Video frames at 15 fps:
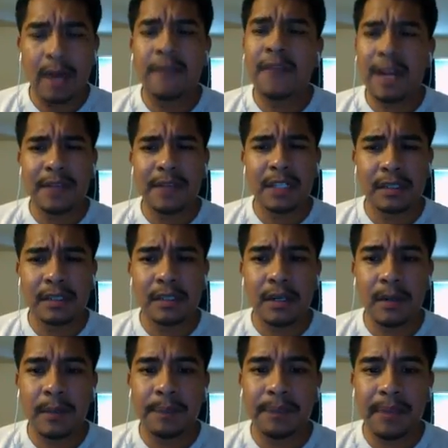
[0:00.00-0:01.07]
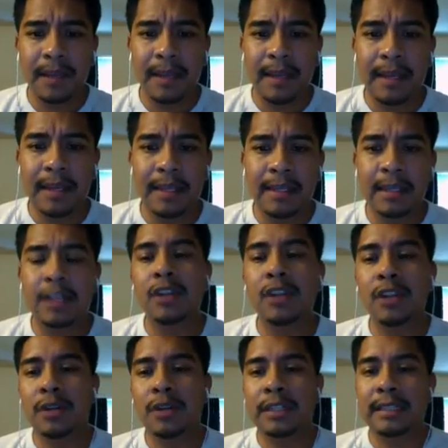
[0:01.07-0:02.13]
5 years ago in New
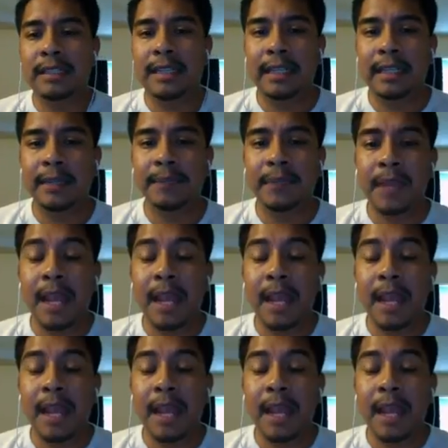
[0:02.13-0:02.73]
York City.